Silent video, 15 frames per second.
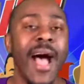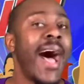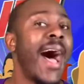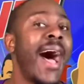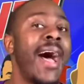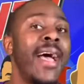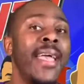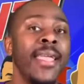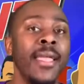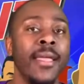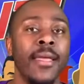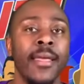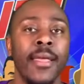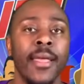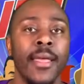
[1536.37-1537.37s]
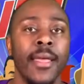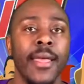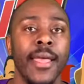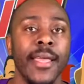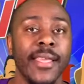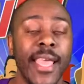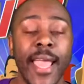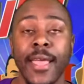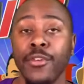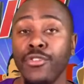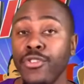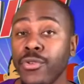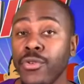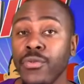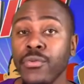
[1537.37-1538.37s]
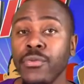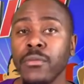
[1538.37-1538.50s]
I can do